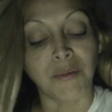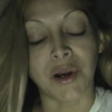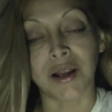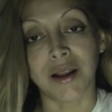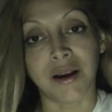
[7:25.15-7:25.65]

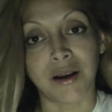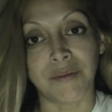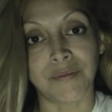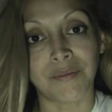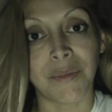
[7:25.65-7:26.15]
But
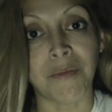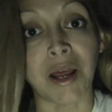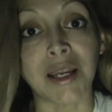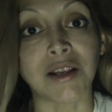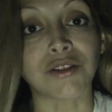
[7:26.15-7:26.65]

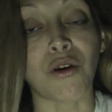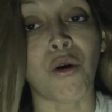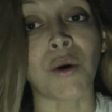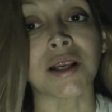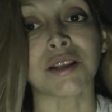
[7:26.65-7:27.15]
Monday is
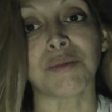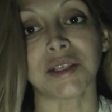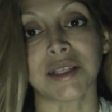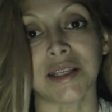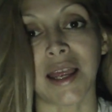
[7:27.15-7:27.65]
always a
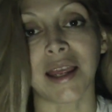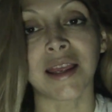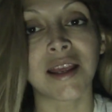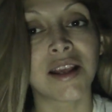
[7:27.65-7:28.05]
busy day.